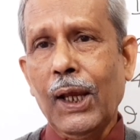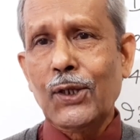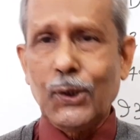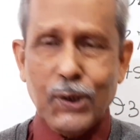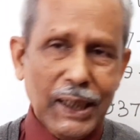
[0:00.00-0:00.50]

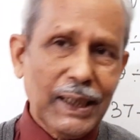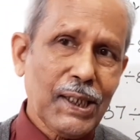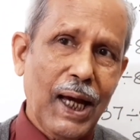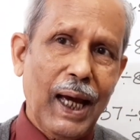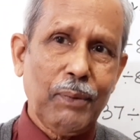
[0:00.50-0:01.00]
So till the
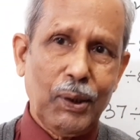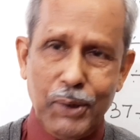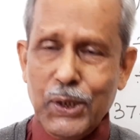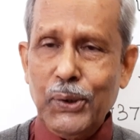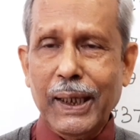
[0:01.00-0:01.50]
time I
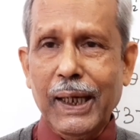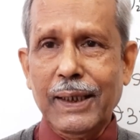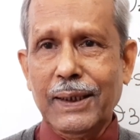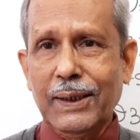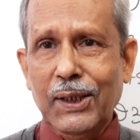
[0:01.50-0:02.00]
meet you
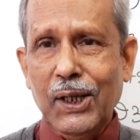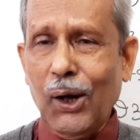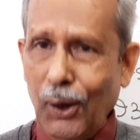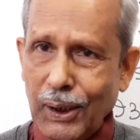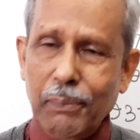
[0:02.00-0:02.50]
again,
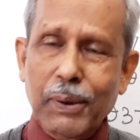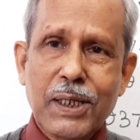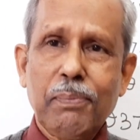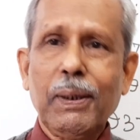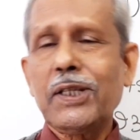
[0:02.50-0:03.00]
all the
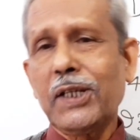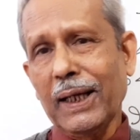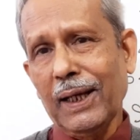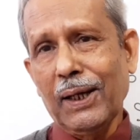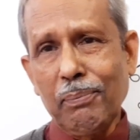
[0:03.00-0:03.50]
best, please take
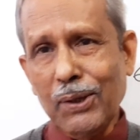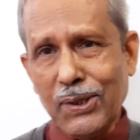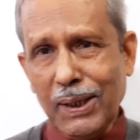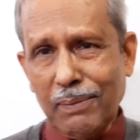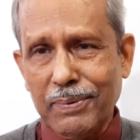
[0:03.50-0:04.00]
care of
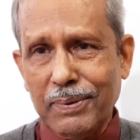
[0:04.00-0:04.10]
yourself.